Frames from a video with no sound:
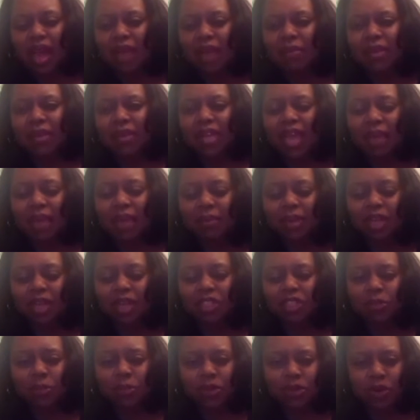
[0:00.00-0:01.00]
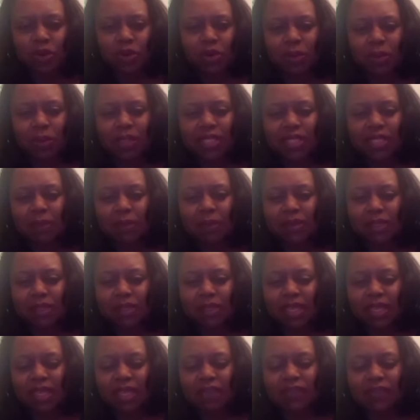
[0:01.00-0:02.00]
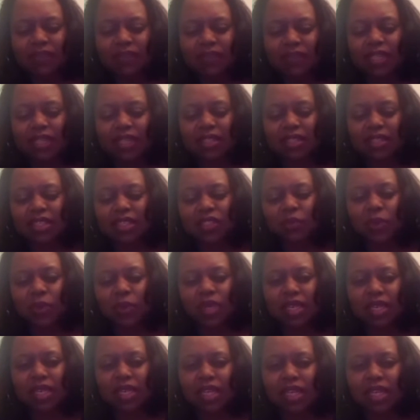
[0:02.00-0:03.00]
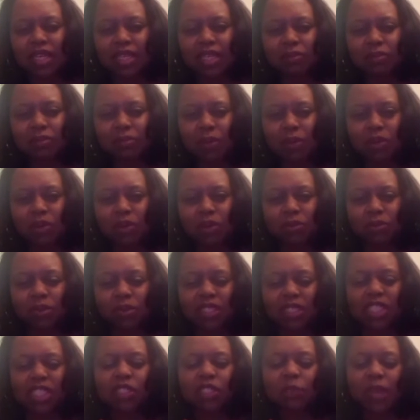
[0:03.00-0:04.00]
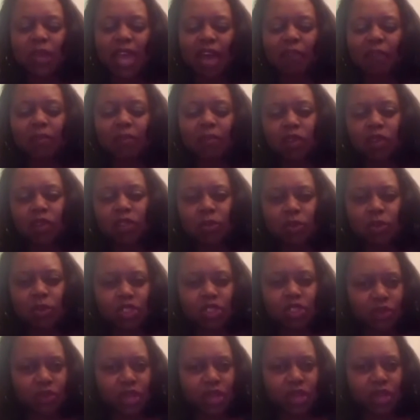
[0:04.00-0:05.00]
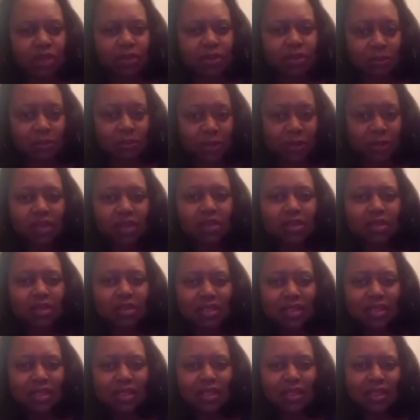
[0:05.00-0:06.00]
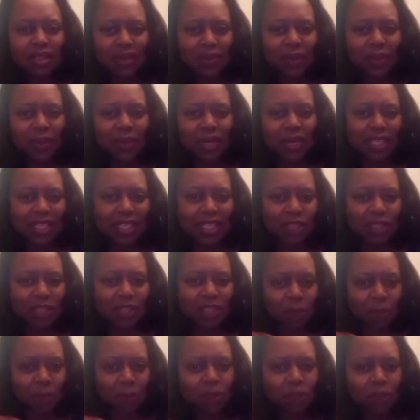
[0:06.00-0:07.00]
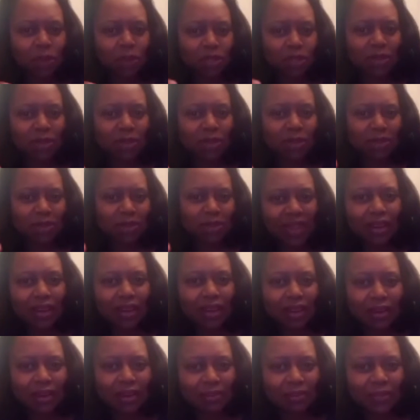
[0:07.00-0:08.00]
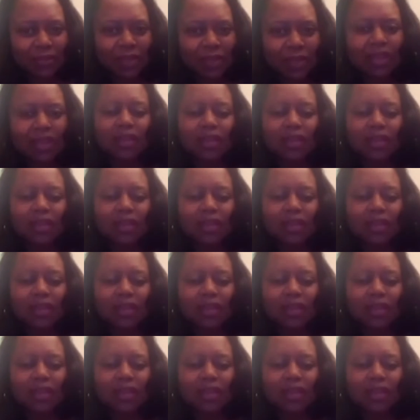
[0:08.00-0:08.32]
I became an entrepreneur because I believe that since we have multiple streams of bills, we need multiple streams of income.